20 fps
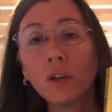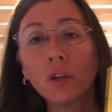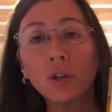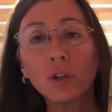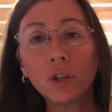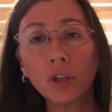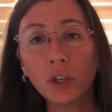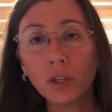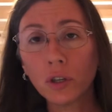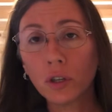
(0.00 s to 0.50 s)

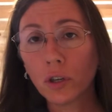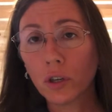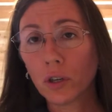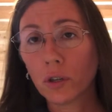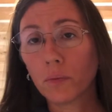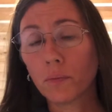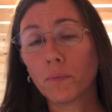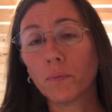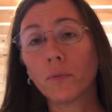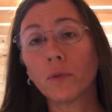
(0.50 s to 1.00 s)
Good cook,
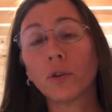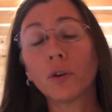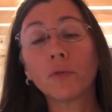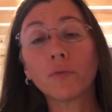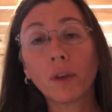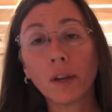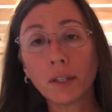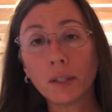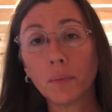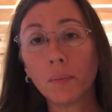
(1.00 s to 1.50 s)
good
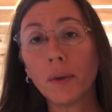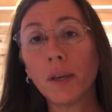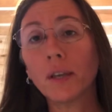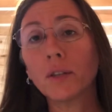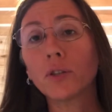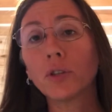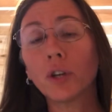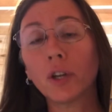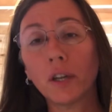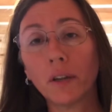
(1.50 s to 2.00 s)
recipes,
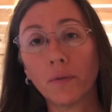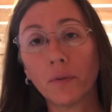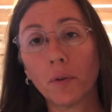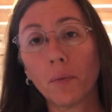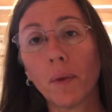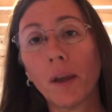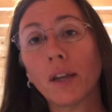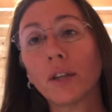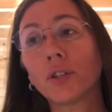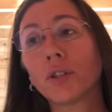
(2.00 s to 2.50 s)
good
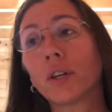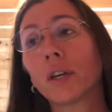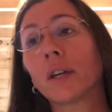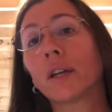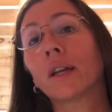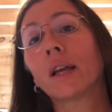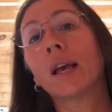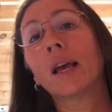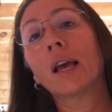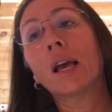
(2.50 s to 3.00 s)

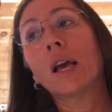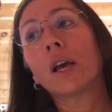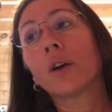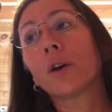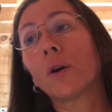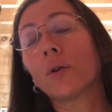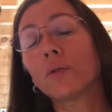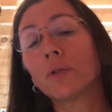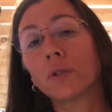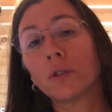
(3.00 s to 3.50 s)
information,
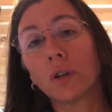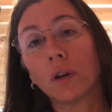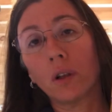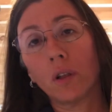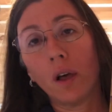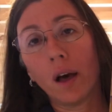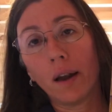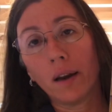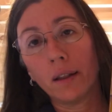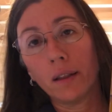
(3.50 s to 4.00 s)
goes into a
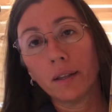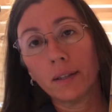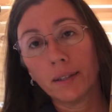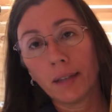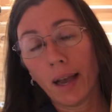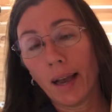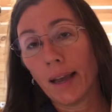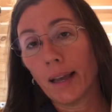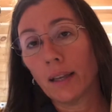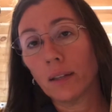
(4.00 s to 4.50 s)
lot of the
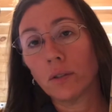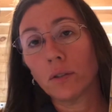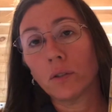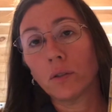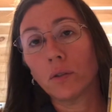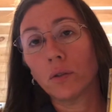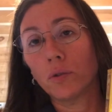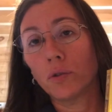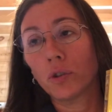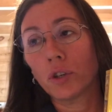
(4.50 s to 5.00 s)
science, the
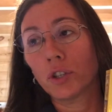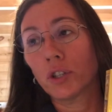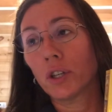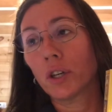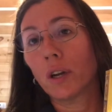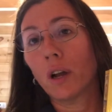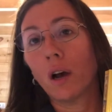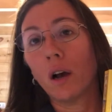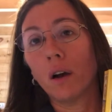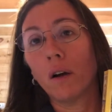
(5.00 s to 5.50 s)

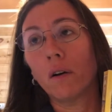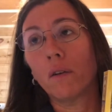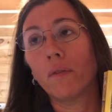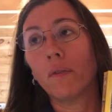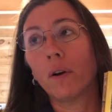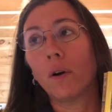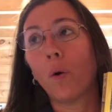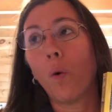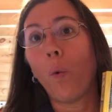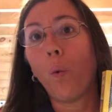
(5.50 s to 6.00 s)
nutrition of
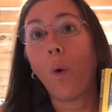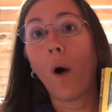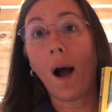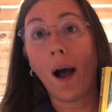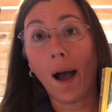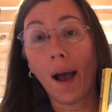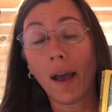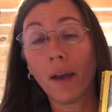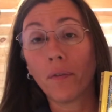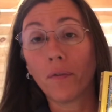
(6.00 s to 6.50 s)

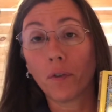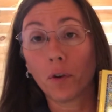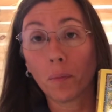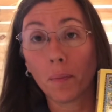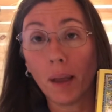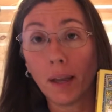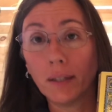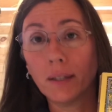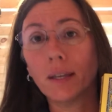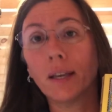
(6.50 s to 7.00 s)
why
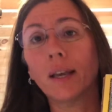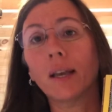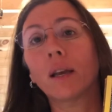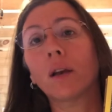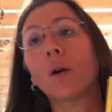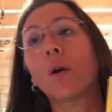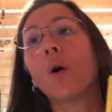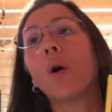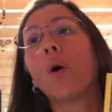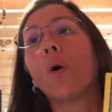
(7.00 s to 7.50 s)

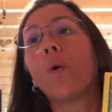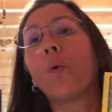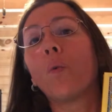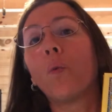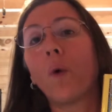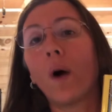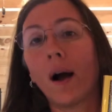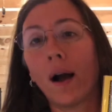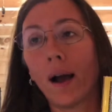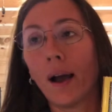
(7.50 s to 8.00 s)
fermenting,
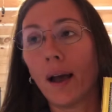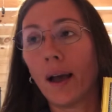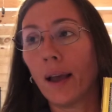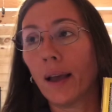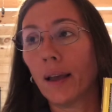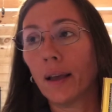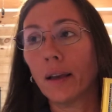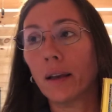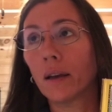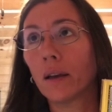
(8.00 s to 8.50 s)

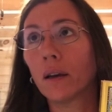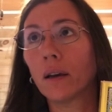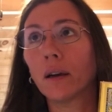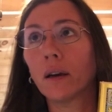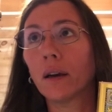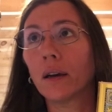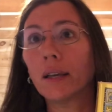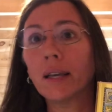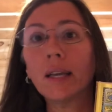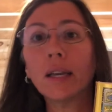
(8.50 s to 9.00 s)
why
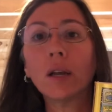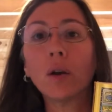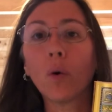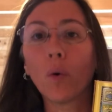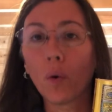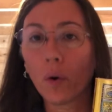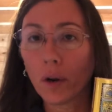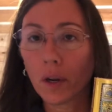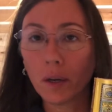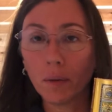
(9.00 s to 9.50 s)
eating
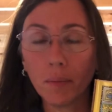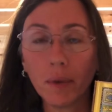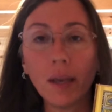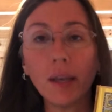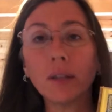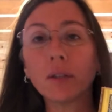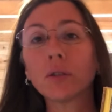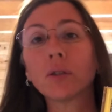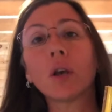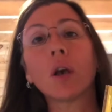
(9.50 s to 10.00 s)
organ
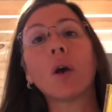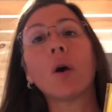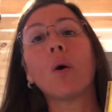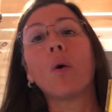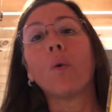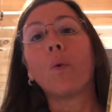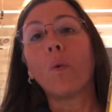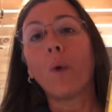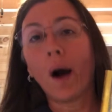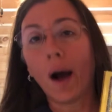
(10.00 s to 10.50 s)
meats,
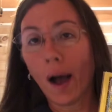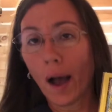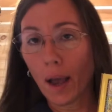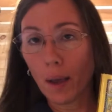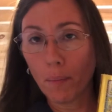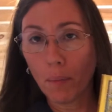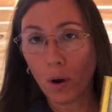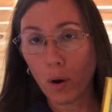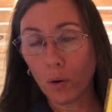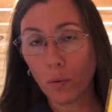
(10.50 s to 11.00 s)
why
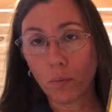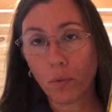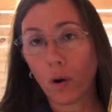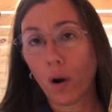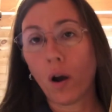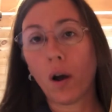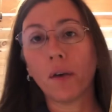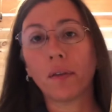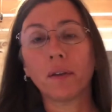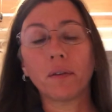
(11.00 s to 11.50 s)
bone broth.